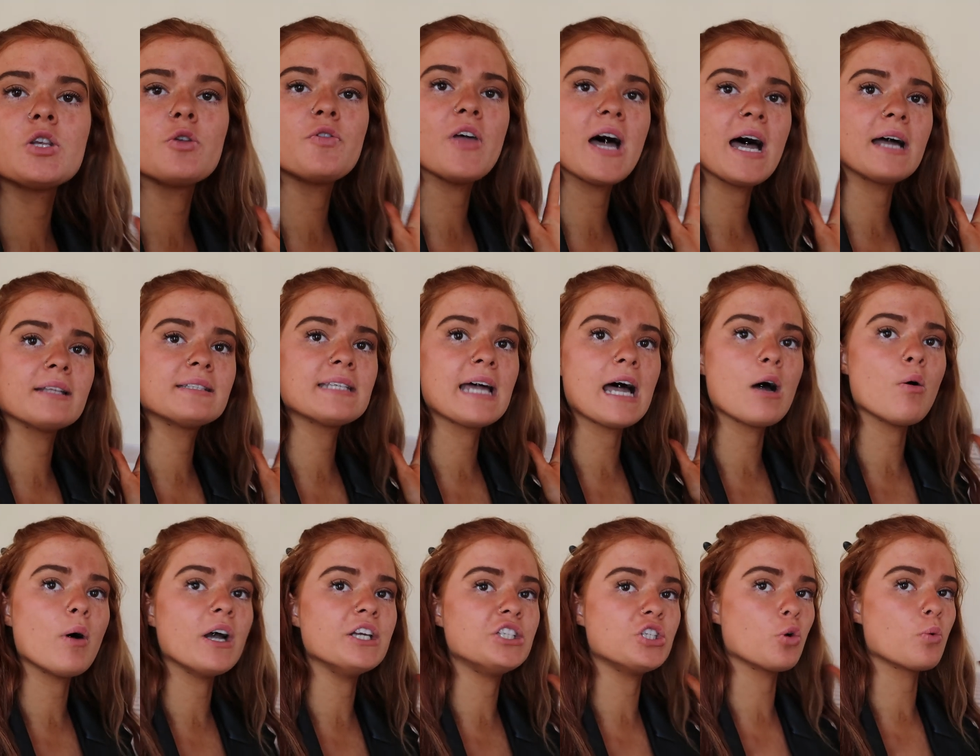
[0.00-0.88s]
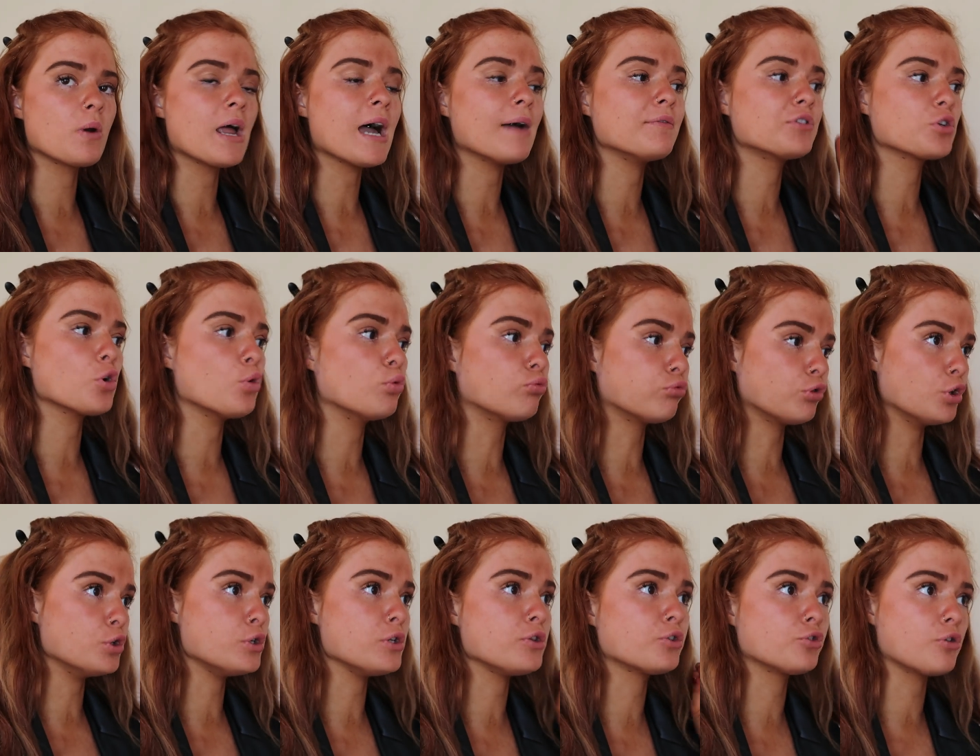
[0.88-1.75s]
So that's how I don't have to go
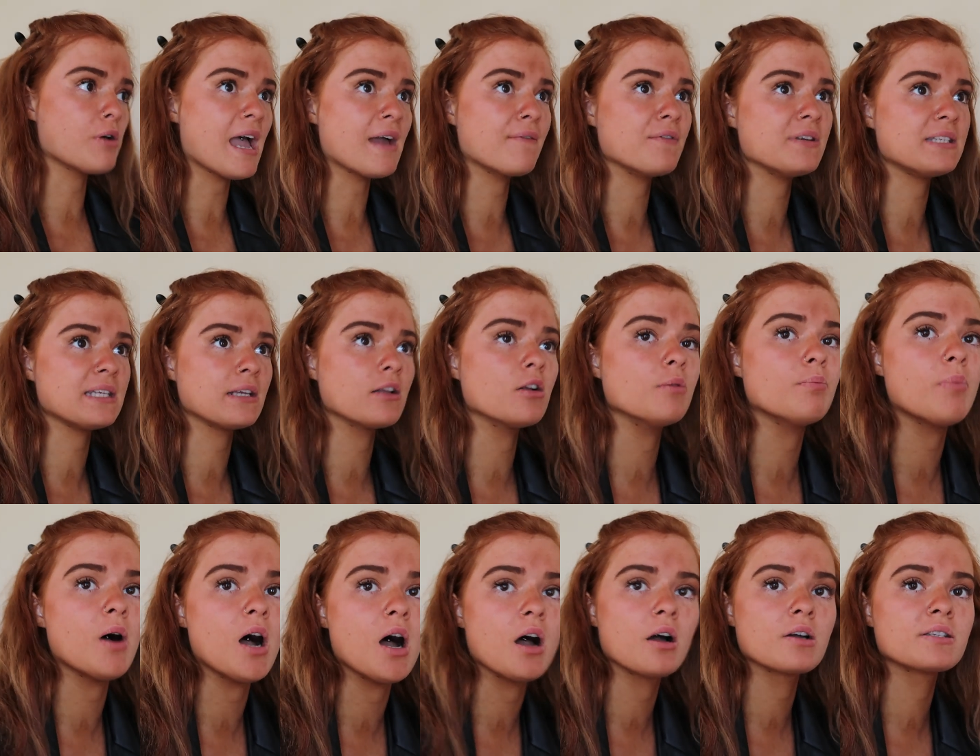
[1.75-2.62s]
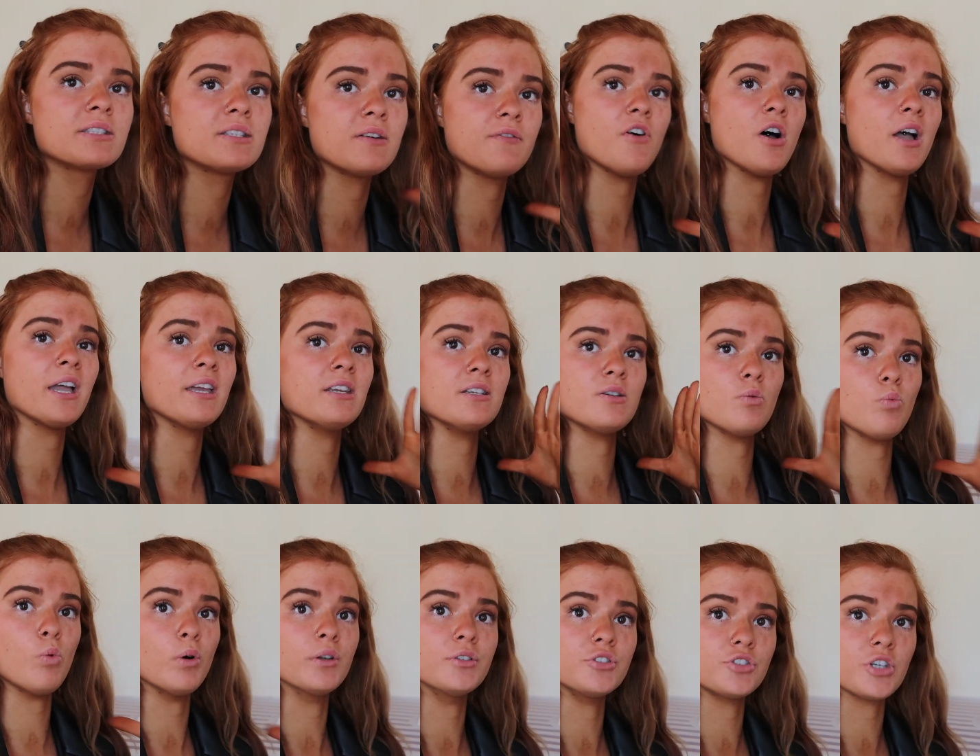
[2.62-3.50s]
rooting through every single box to find
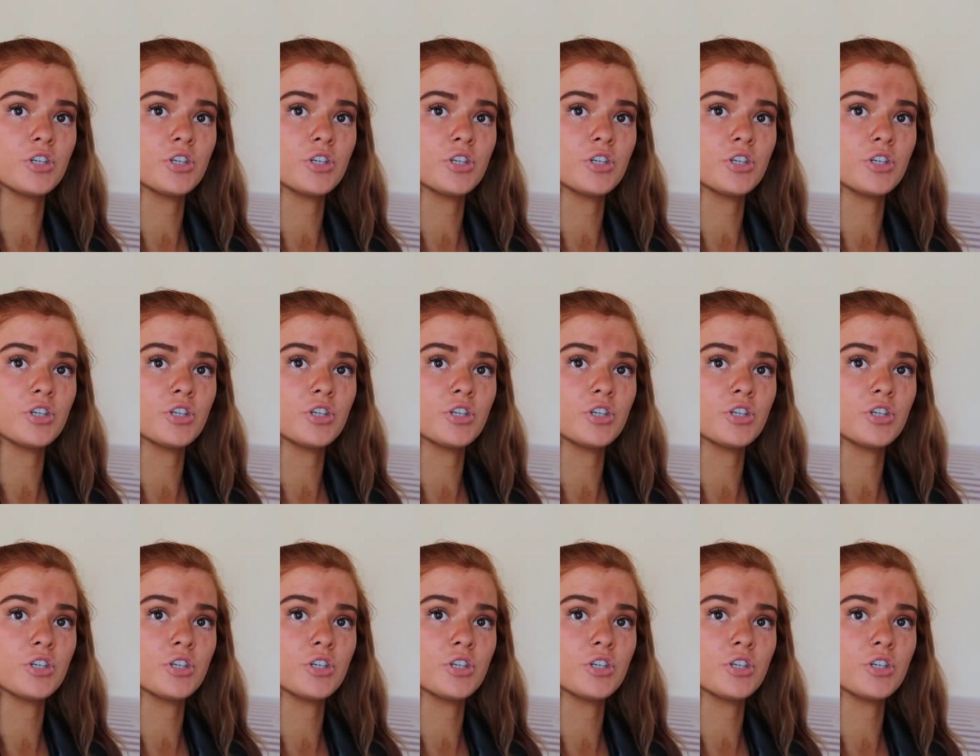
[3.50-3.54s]
one